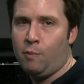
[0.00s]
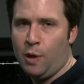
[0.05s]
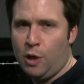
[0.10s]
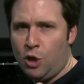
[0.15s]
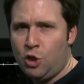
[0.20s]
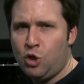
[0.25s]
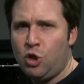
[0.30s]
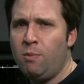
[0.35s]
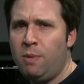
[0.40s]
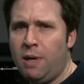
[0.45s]
But
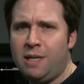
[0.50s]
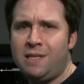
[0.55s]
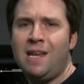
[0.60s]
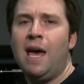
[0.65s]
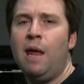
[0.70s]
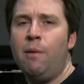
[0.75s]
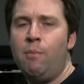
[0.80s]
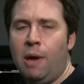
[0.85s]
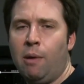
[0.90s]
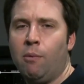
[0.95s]
it should be a
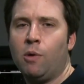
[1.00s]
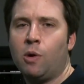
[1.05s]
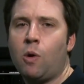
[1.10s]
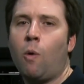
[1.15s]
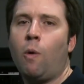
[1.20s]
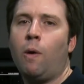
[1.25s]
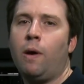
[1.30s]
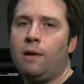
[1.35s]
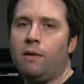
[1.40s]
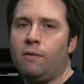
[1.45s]
ten bit
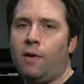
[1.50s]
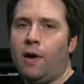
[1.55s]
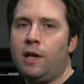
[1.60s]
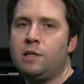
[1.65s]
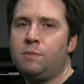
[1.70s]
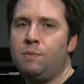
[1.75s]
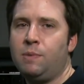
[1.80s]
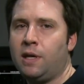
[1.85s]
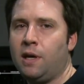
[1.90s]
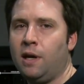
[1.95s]
recording
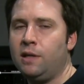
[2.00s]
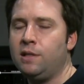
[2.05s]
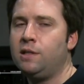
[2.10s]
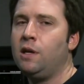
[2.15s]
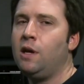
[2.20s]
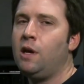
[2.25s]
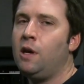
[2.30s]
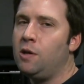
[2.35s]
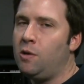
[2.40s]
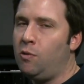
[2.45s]
device, because
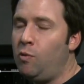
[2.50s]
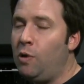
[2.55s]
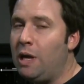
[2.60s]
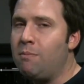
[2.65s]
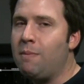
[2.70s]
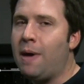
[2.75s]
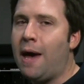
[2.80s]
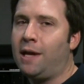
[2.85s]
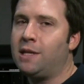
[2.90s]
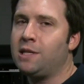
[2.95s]
to really
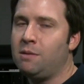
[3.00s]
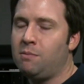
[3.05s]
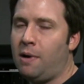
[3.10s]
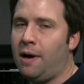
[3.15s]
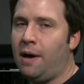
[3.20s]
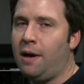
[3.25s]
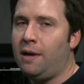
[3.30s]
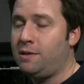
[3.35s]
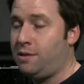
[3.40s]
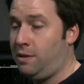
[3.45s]

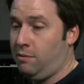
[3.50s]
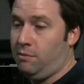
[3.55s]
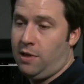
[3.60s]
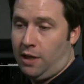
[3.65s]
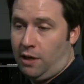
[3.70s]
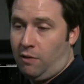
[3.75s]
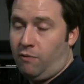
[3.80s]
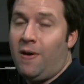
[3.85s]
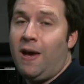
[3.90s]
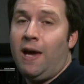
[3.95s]
maximize and
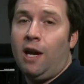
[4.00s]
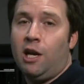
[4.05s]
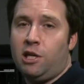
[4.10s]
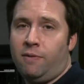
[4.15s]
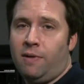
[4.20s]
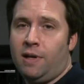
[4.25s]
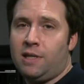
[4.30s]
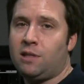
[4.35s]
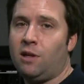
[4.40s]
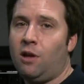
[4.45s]
take advantage
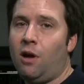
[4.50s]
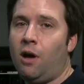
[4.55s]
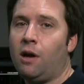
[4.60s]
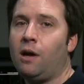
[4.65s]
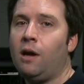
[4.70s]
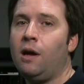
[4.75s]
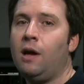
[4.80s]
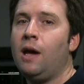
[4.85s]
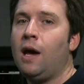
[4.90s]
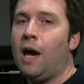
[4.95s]
of
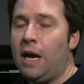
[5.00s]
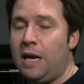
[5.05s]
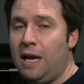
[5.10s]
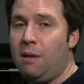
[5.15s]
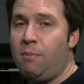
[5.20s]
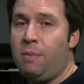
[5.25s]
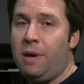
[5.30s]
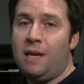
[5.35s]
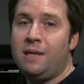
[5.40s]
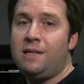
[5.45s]
S-Log, I need
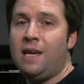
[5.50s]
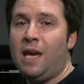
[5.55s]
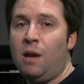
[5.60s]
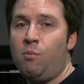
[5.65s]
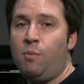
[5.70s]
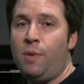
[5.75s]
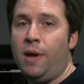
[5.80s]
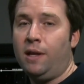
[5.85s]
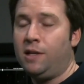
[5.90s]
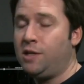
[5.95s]
to be in
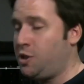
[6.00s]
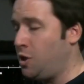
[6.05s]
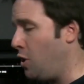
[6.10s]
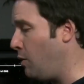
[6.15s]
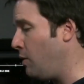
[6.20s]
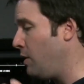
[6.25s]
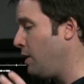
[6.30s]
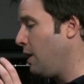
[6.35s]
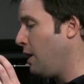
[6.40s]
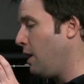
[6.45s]
ten bit.
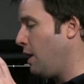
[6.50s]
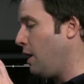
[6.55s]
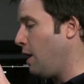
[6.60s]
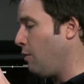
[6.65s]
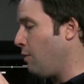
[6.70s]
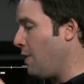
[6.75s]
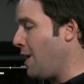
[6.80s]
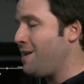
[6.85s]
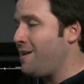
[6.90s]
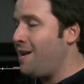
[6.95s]
So
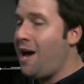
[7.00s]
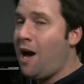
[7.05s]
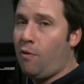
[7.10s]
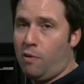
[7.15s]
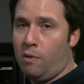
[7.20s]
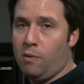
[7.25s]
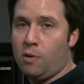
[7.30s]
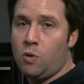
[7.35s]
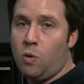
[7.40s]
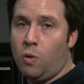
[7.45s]
uh, right now,
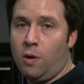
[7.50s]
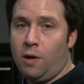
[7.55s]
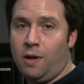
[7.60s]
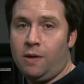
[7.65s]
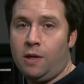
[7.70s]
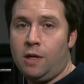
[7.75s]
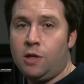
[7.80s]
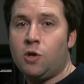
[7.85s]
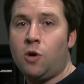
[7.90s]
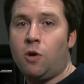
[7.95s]
if I recorded
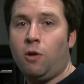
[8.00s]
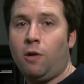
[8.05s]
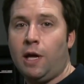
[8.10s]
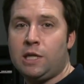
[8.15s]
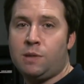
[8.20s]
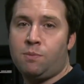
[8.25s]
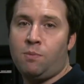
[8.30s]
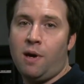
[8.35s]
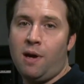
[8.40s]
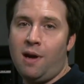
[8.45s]
on the internal
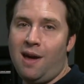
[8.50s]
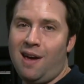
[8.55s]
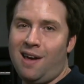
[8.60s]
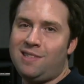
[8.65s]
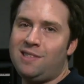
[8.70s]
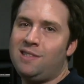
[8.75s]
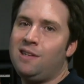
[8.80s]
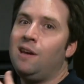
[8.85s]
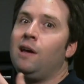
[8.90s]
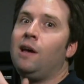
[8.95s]
S by
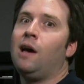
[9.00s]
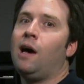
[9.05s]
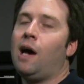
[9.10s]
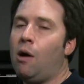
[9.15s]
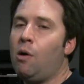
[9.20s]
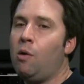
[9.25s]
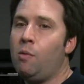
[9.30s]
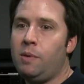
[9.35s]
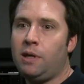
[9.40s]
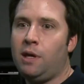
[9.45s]
S,
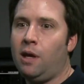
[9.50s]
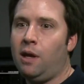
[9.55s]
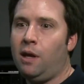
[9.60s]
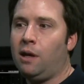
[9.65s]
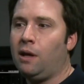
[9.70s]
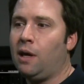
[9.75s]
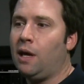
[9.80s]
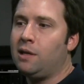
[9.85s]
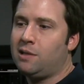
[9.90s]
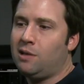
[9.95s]
I would be
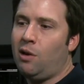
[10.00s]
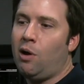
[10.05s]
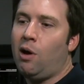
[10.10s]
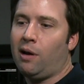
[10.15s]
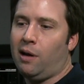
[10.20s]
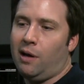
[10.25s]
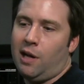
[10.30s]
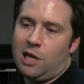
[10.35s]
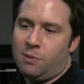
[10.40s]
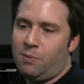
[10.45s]
getting
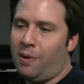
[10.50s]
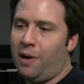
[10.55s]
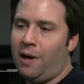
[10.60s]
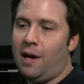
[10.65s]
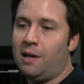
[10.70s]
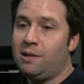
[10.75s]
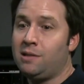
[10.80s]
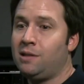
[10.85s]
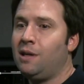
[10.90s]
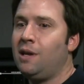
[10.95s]
S-Log and S by
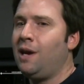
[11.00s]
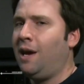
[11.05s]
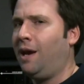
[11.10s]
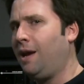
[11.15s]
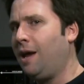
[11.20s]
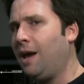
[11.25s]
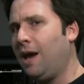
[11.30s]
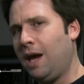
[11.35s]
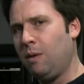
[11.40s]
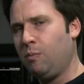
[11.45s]
S
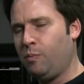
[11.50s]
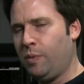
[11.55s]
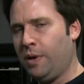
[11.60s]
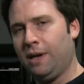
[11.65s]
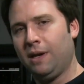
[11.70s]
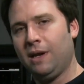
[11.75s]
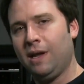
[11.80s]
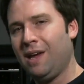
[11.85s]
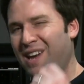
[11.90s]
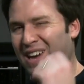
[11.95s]
at eight
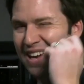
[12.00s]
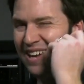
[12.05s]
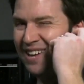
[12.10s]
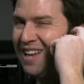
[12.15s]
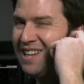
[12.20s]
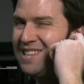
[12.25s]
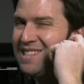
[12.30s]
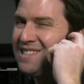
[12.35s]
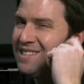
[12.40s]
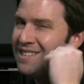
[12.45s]
bit, and
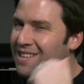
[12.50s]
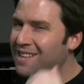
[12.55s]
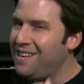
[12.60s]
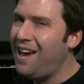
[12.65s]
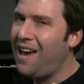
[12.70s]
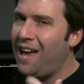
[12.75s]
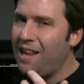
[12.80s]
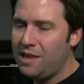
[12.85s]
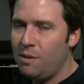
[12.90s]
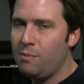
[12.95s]
that's
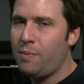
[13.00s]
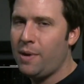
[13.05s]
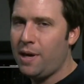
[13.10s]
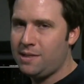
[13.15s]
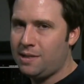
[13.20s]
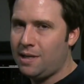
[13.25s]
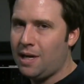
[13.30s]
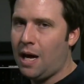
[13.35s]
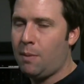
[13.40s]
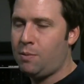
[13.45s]
not the
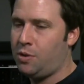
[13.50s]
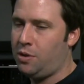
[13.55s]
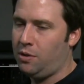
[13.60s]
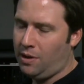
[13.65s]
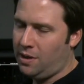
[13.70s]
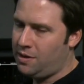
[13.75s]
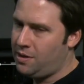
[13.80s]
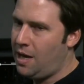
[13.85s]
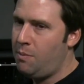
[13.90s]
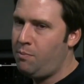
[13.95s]
best option,
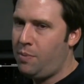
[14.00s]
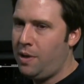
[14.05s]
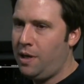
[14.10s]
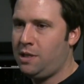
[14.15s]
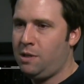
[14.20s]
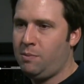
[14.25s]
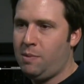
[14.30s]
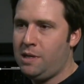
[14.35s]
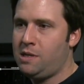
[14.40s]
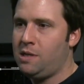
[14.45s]
because eight
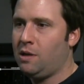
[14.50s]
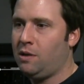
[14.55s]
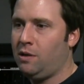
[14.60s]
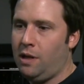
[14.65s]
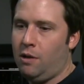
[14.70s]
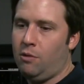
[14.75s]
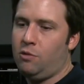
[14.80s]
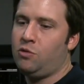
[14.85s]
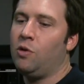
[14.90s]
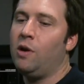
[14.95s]
bits
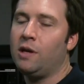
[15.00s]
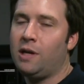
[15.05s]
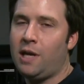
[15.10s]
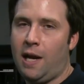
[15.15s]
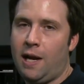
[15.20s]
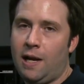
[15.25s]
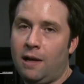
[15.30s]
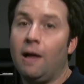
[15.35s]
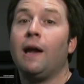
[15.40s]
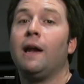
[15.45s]
basically you're
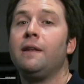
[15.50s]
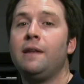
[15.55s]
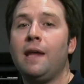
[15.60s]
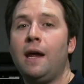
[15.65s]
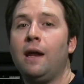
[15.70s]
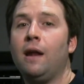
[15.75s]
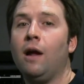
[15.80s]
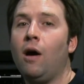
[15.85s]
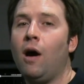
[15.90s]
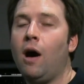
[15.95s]
truncating a lot of
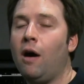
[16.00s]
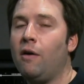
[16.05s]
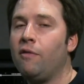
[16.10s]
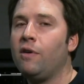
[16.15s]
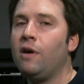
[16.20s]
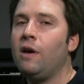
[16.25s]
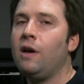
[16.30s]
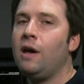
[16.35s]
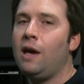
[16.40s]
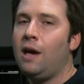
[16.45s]
data off,
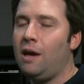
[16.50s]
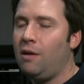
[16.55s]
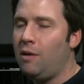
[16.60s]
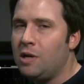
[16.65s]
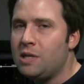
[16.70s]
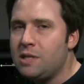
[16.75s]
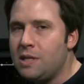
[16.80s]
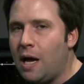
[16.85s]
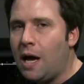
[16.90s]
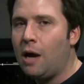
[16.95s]
and
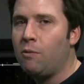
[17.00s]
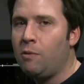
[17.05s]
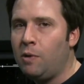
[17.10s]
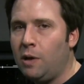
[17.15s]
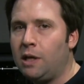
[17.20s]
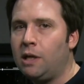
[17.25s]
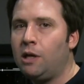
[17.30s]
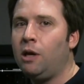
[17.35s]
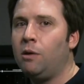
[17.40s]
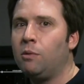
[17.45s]
it's not a
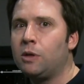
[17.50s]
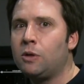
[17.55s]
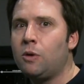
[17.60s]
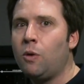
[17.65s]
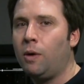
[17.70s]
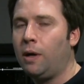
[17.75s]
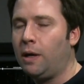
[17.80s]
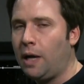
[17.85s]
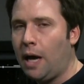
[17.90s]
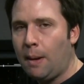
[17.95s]
really good
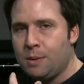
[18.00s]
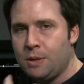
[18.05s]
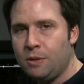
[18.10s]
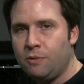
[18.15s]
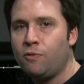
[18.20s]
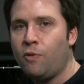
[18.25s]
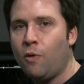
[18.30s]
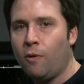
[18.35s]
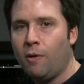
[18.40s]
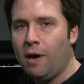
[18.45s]
recording option
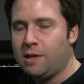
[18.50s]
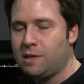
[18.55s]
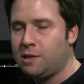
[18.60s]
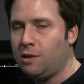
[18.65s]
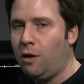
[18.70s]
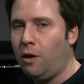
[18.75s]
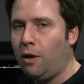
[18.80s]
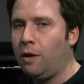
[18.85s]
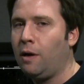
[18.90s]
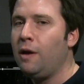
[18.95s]
for
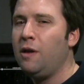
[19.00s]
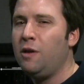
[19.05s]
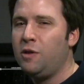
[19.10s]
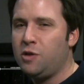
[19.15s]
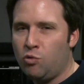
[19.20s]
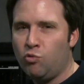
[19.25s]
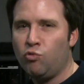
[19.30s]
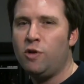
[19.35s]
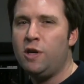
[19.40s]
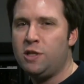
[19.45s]
S-Log.
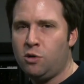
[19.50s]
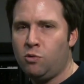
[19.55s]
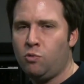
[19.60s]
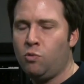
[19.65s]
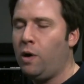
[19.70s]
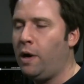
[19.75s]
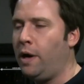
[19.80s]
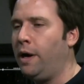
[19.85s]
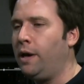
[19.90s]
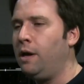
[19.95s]
There's a reason
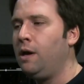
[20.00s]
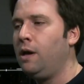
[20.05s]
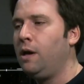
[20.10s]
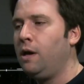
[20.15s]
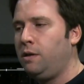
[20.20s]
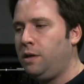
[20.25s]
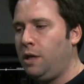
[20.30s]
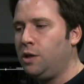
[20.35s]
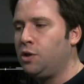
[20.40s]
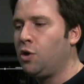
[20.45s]
why
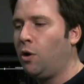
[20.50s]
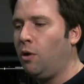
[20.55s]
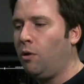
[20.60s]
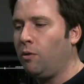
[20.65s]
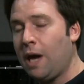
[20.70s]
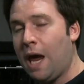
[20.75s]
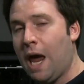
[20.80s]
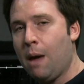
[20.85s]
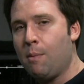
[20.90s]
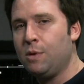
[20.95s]
the internal
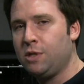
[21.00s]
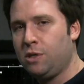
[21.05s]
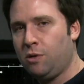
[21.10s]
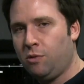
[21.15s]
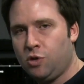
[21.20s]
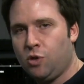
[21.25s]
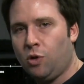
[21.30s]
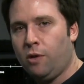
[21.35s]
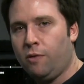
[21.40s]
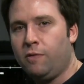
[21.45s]
gammas
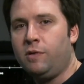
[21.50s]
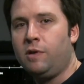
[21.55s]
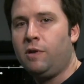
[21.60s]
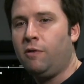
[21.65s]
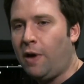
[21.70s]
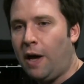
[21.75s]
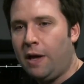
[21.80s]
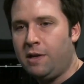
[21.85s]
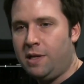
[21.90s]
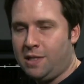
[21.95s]
are sort of
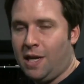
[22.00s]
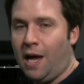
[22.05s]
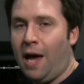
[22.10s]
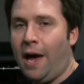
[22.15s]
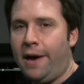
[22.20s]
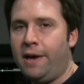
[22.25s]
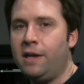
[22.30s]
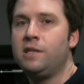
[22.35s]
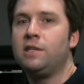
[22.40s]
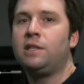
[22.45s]
de
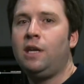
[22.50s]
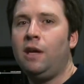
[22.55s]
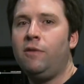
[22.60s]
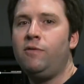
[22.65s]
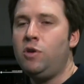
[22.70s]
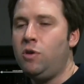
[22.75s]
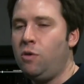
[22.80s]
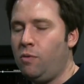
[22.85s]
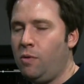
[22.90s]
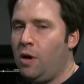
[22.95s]
designed to give
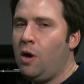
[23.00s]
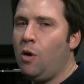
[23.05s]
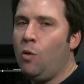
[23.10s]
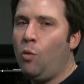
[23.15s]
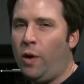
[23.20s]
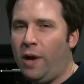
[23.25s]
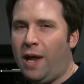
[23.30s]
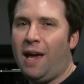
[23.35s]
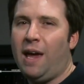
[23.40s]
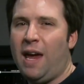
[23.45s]
you
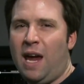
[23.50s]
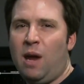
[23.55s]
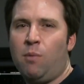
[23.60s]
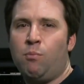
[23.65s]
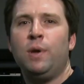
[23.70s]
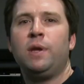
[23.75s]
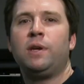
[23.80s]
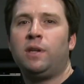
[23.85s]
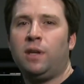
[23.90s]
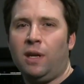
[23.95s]
what
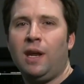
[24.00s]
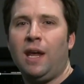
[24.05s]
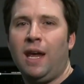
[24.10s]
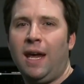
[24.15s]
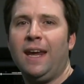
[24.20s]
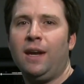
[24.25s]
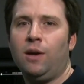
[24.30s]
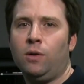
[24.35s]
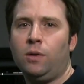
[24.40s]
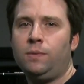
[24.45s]
eight bit can
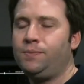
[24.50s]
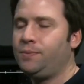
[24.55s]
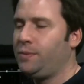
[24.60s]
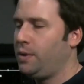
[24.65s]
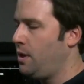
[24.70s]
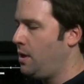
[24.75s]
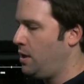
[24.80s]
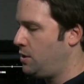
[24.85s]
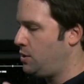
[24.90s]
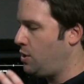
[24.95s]
handle.
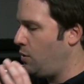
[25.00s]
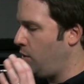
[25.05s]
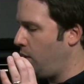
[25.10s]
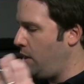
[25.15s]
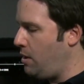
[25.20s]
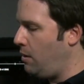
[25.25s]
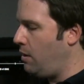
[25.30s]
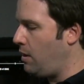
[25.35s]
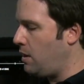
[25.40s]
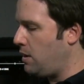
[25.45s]
So
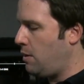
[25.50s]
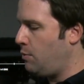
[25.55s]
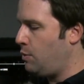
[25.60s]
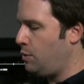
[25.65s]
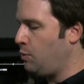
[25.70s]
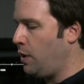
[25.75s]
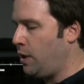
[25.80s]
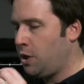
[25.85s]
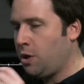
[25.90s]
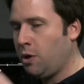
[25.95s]
here I
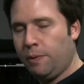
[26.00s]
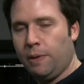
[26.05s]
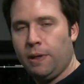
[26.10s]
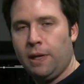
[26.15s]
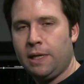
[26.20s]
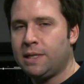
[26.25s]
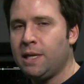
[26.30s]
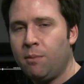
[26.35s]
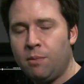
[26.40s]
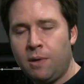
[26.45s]
would want to go
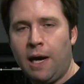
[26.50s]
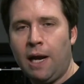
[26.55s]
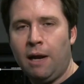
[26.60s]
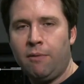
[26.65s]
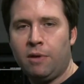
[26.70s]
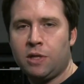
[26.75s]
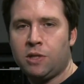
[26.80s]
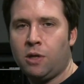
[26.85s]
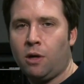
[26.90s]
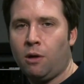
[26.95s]
to some kind
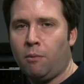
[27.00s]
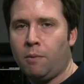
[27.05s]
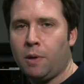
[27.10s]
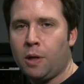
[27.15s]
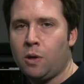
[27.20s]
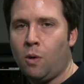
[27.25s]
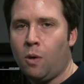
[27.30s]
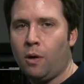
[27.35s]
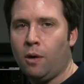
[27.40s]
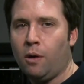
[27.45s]
of external
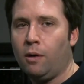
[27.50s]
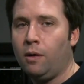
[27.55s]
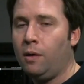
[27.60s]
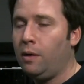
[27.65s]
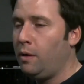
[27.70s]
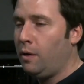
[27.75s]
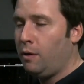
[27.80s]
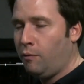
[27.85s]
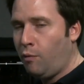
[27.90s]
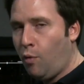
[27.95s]
recorder,
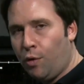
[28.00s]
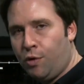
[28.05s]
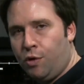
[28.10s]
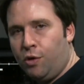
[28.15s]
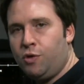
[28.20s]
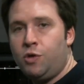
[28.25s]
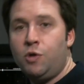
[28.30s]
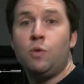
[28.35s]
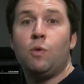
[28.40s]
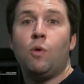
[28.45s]
four
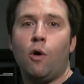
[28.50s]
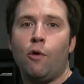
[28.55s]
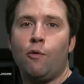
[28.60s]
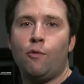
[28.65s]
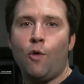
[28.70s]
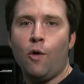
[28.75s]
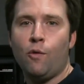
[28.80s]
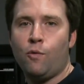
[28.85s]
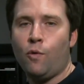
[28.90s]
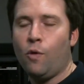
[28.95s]
two two or
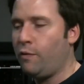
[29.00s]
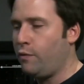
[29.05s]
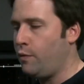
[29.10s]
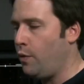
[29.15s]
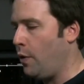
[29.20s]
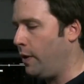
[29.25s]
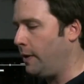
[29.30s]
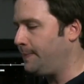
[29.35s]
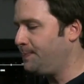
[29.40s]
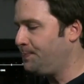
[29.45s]
four four
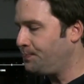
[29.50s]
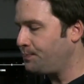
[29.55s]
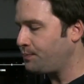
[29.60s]
four.